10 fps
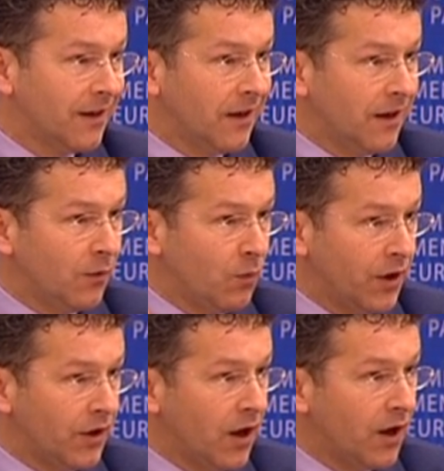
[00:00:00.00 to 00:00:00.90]

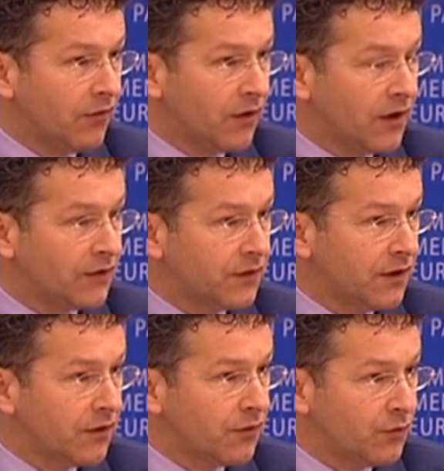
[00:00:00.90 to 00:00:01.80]
1.5 last
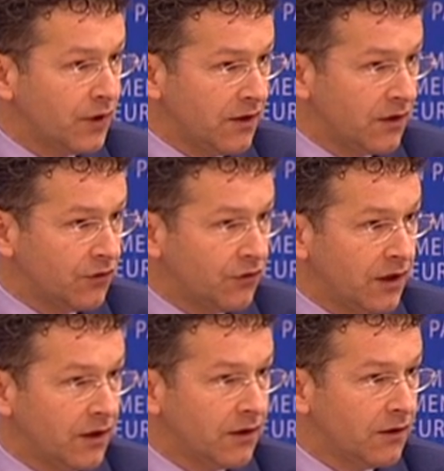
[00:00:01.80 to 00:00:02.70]
year, 3 this
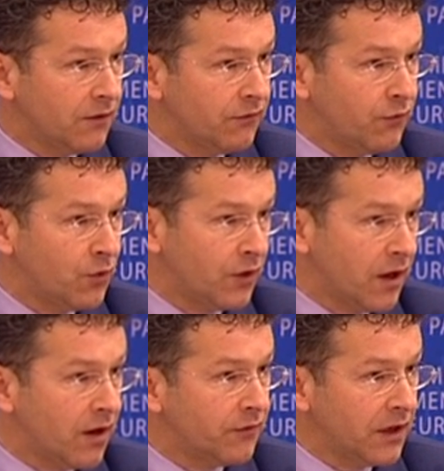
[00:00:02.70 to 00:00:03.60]
year,
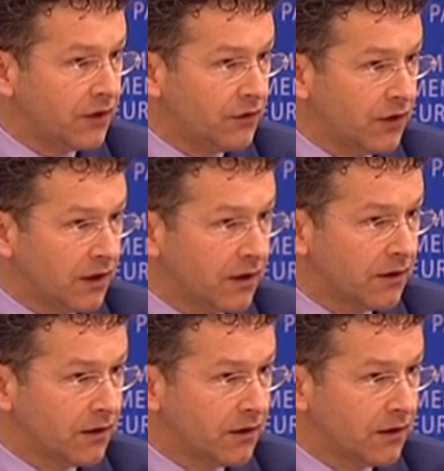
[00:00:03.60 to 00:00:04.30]
4.5 next year.